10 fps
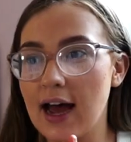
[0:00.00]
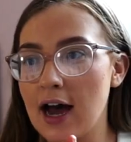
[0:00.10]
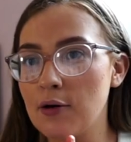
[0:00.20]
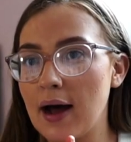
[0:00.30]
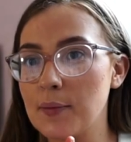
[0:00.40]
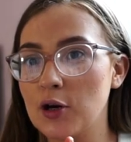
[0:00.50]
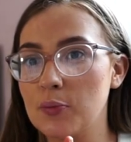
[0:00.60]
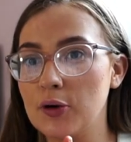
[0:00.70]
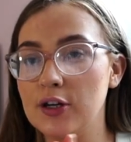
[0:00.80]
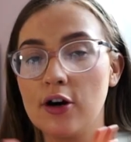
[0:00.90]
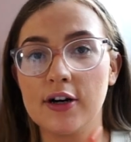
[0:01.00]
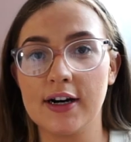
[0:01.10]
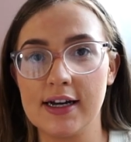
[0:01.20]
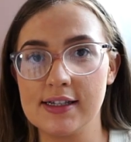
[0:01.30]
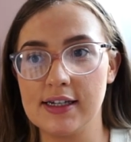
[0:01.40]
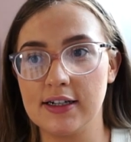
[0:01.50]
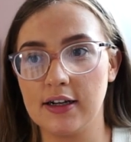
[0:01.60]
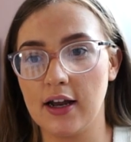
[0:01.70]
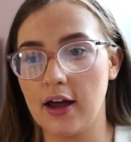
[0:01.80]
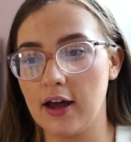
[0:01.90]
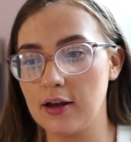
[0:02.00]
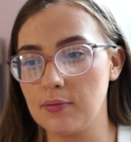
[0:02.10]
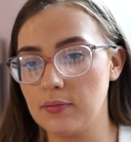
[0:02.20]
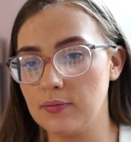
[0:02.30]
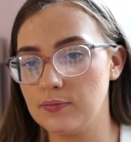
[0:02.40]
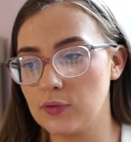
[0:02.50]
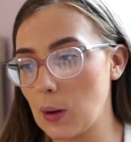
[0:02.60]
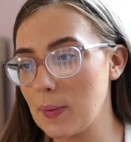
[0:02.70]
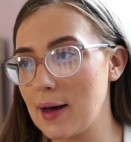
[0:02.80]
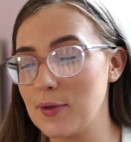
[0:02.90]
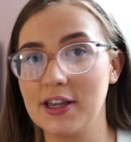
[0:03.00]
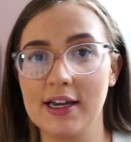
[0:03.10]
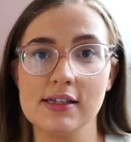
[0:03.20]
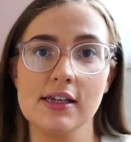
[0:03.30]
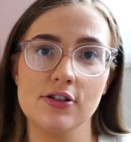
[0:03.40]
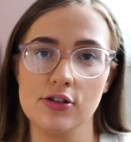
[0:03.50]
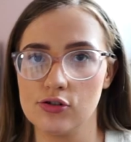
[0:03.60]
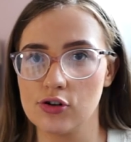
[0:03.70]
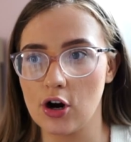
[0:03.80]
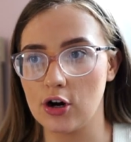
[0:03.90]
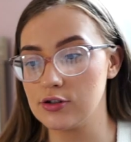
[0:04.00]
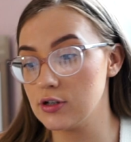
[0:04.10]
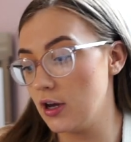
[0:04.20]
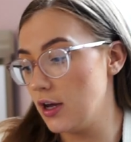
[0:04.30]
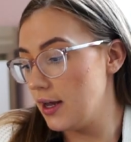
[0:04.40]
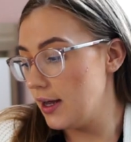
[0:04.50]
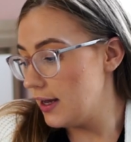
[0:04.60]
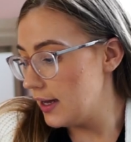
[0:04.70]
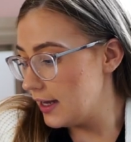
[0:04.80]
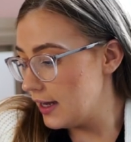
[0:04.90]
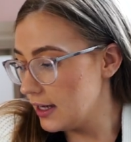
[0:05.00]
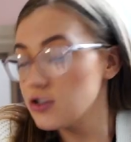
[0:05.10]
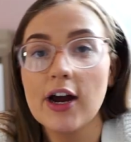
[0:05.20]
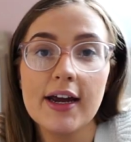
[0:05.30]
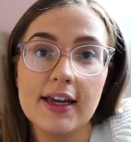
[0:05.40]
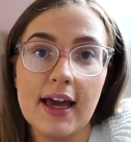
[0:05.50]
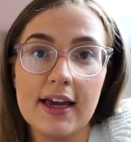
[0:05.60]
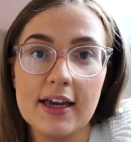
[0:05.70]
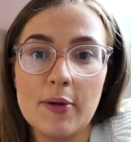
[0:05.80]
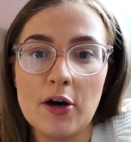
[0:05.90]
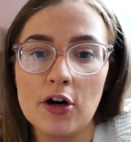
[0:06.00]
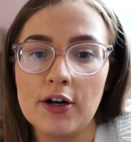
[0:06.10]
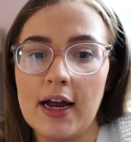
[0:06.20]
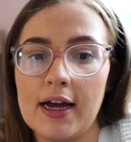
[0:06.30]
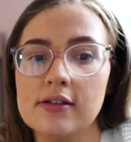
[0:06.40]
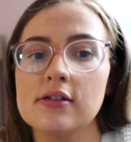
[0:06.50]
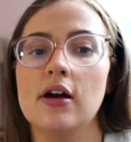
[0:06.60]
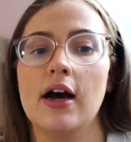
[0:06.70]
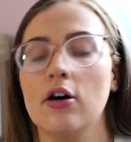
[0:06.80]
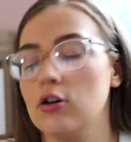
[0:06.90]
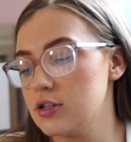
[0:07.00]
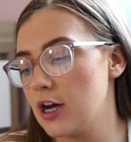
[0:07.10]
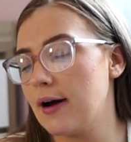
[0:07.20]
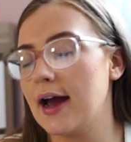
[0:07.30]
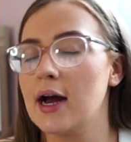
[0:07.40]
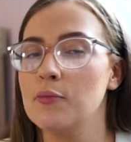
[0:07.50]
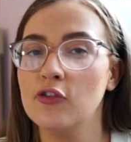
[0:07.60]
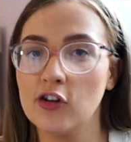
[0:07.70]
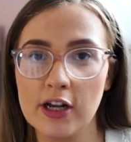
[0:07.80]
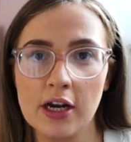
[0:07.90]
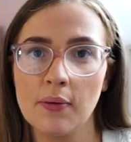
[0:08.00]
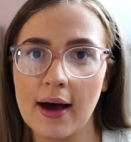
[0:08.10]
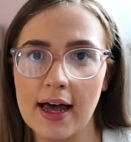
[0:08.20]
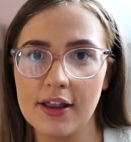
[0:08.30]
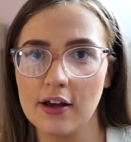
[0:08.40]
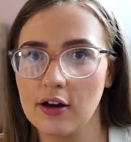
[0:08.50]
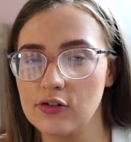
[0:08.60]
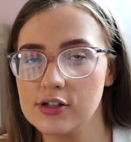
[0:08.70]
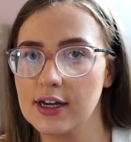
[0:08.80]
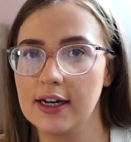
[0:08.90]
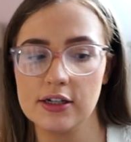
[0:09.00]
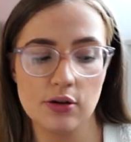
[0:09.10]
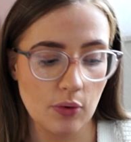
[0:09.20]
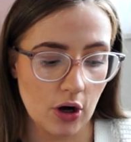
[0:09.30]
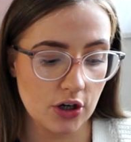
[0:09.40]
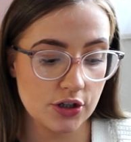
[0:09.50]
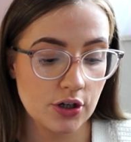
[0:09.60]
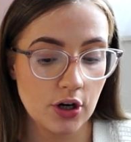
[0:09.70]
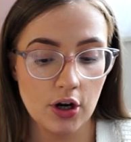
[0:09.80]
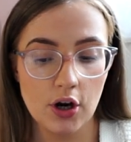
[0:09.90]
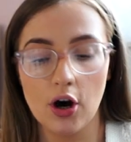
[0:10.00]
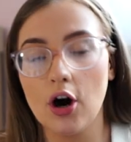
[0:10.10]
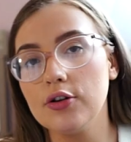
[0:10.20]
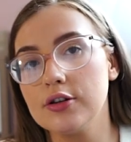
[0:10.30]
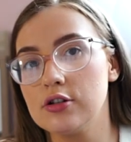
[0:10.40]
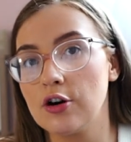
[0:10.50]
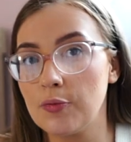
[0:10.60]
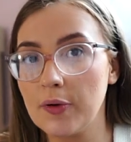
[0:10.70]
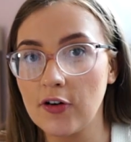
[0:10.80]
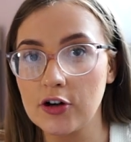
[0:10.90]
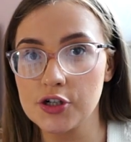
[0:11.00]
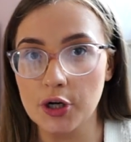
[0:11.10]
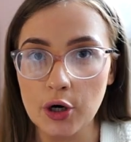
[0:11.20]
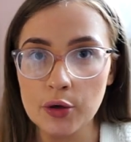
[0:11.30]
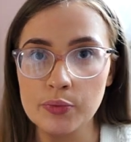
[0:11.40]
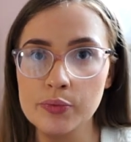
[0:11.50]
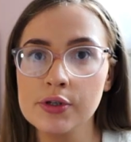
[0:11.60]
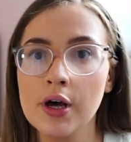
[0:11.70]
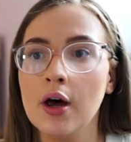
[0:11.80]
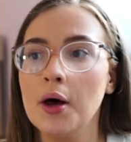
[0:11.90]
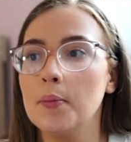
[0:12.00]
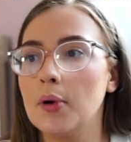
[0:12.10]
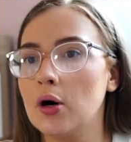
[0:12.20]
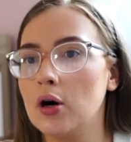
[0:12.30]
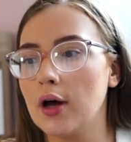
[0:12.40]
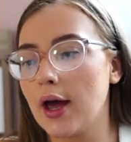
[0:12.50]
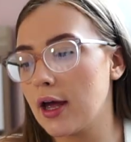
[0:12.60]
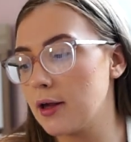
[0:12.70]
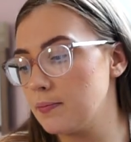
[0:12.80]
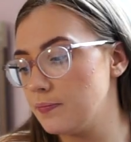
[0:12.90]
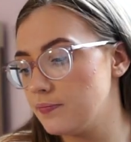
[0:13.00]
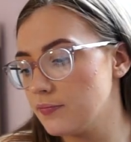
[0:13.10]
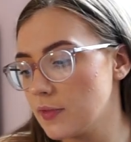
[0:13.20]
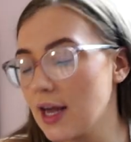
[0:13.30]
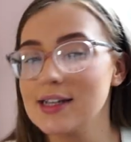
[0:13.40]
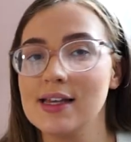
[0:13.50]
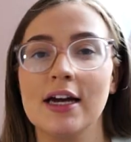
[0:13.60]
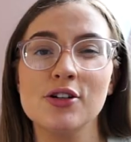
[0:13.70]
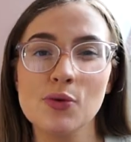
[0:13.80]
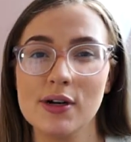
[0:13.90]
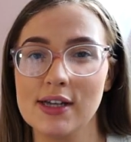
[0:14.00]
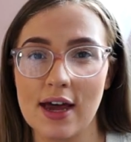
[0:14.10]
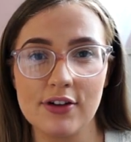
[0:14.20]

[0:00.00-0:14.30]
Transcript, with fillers: now I'm going to put the organising um, compartment things into the drawers try and get it a bit organised. Also, I am fully aware that obviously I need to wash all the stuff before she comes, but um, like I say, I just wanted to get